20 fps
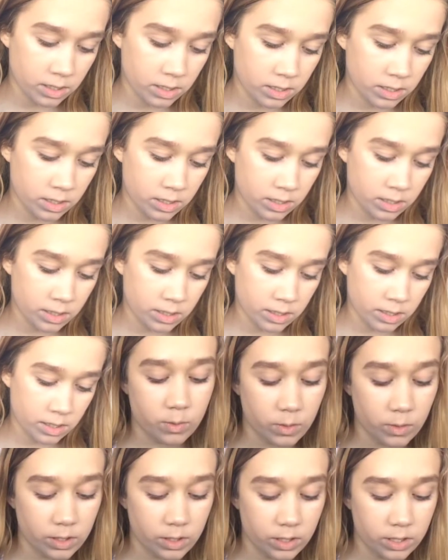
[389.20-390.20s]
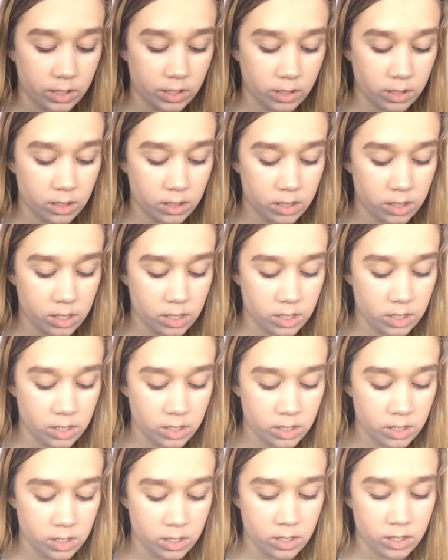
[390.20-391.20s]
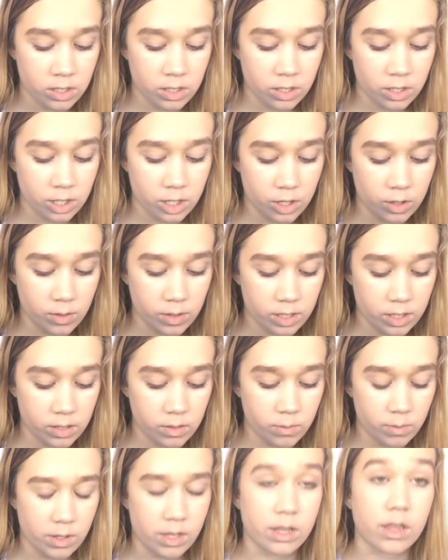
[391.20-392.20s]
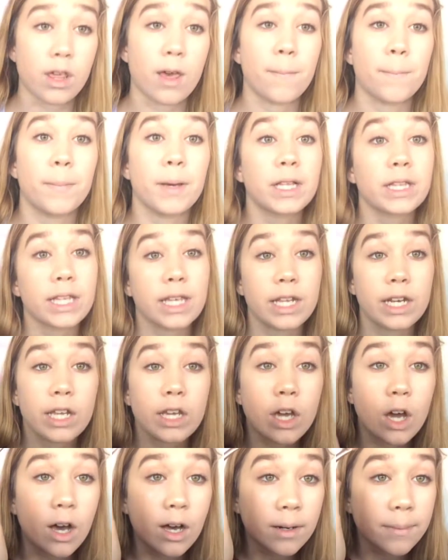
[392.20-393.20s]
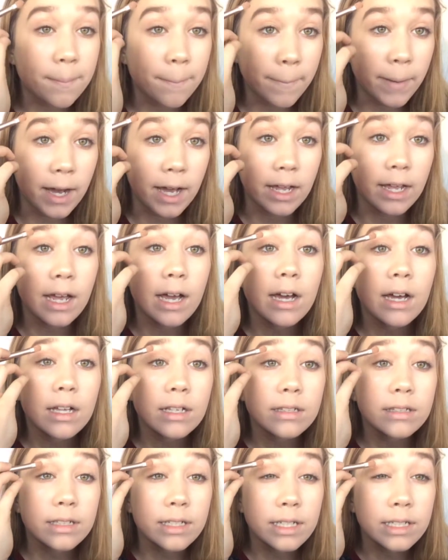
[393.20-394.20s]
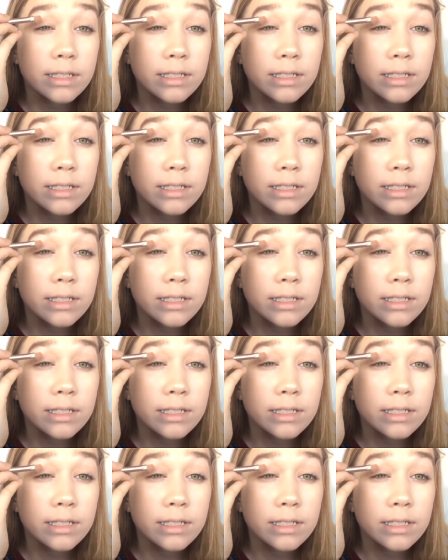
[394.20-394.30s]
It's going to go in with Bellini on my lids.